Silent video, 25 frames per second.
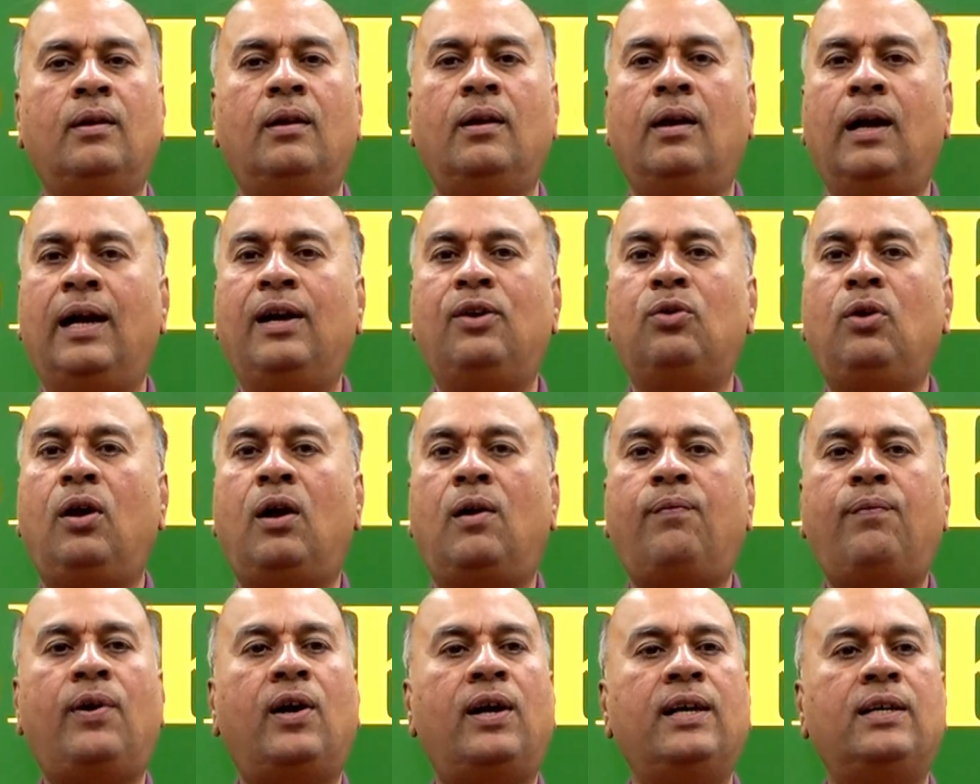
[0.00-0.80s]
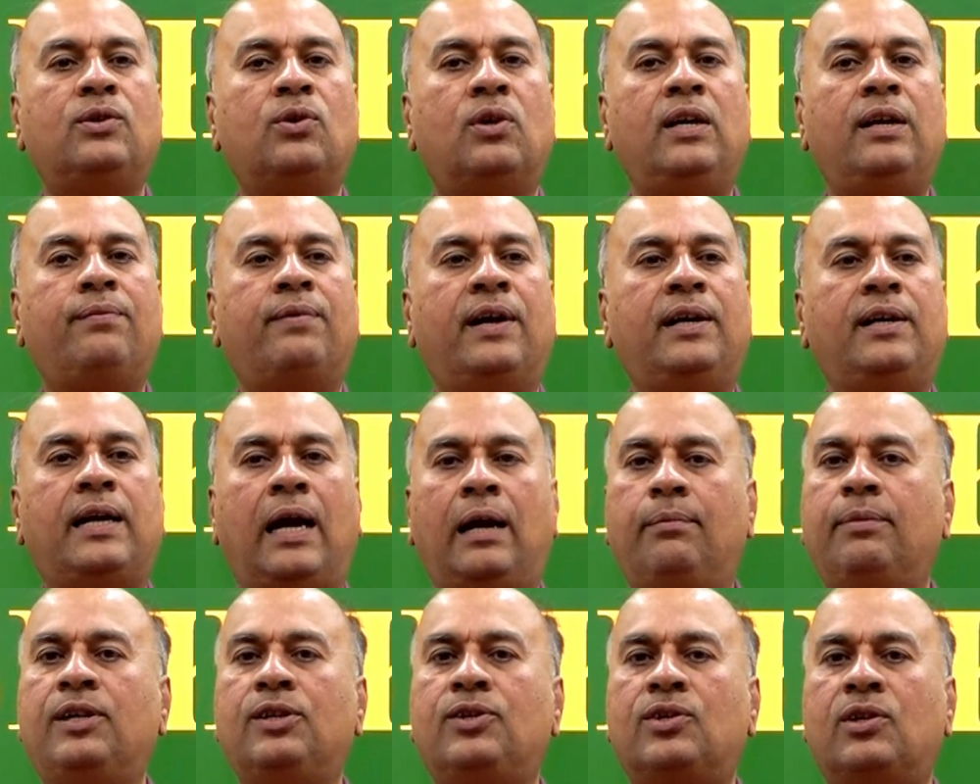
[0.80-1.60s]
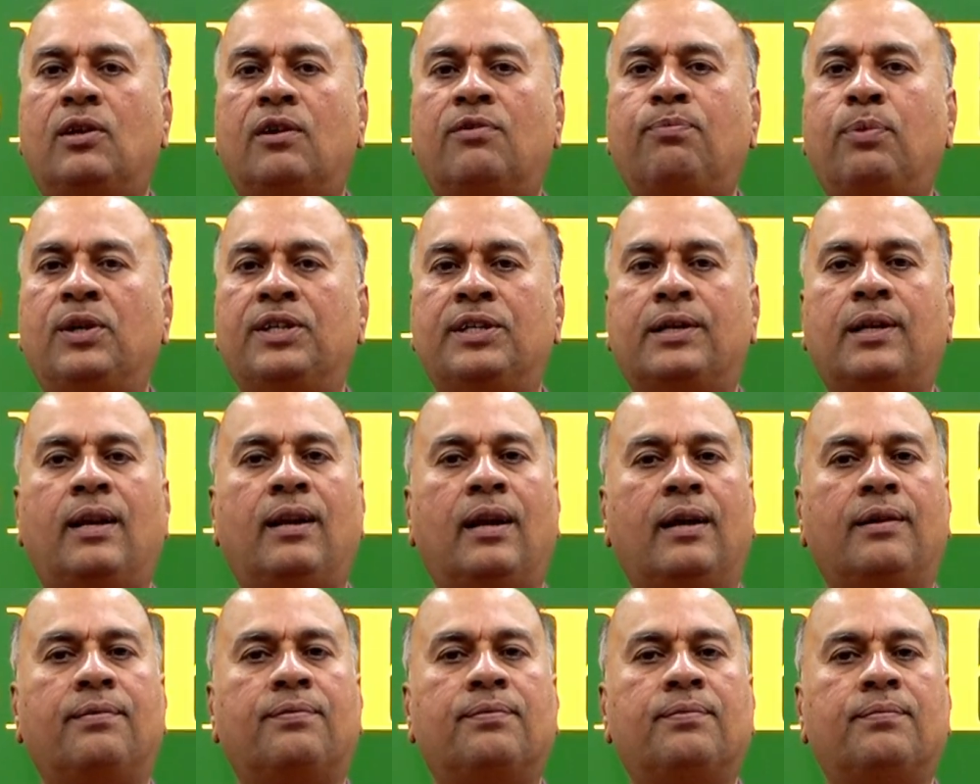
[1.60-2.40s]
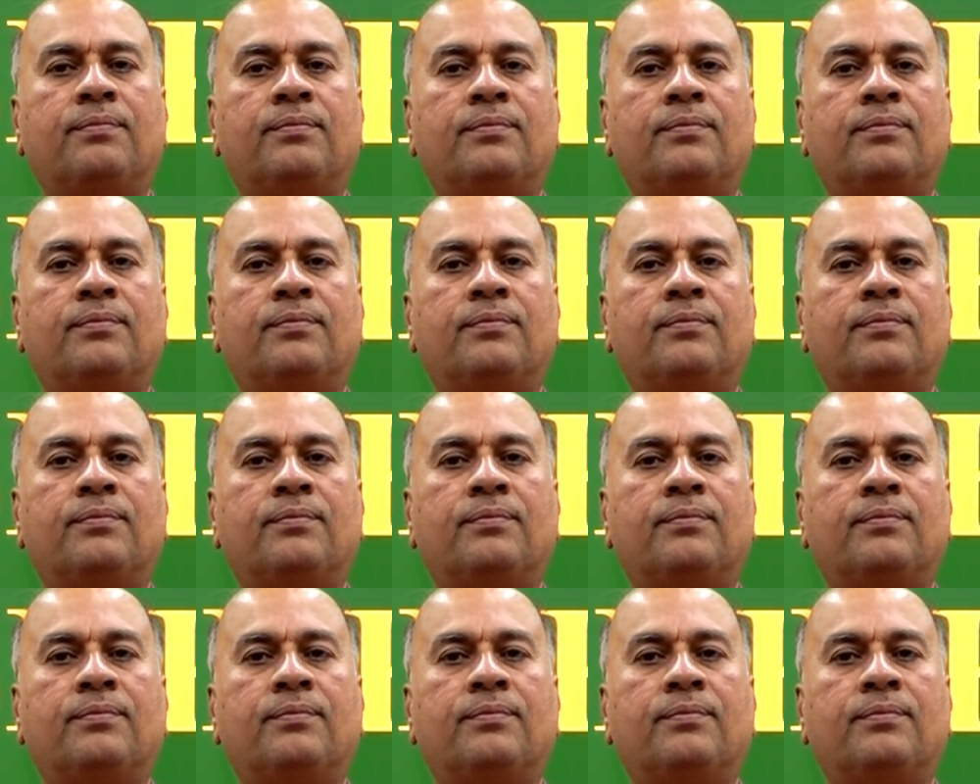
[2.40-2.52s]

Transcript: And rule of law is only one dimension of political life.